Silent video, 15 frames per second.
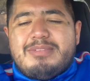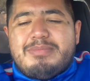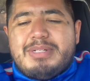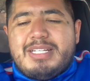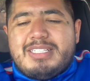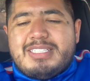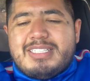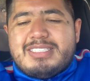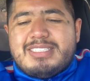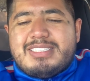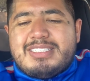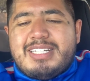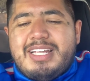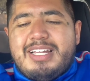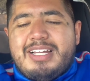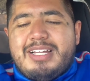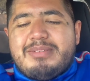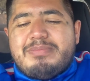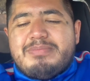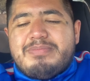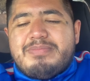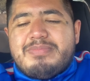but it doesn't stay up,
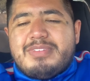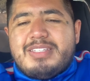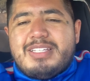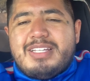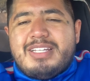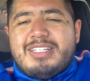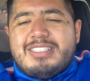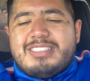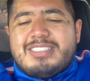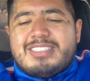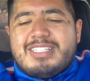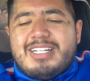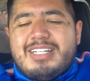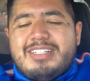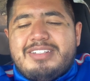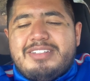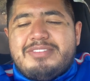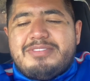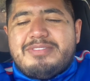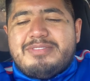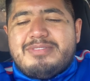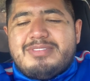and it just kind of,
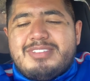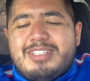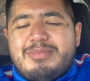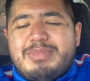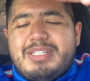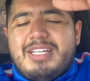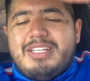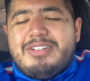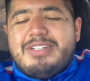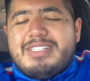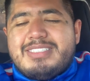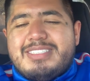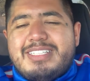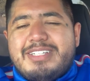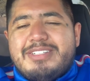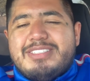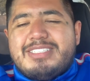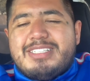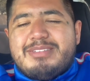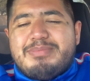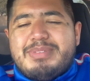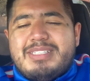I mean, yeah, you can tilt
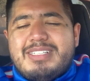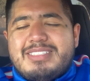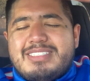it, but there's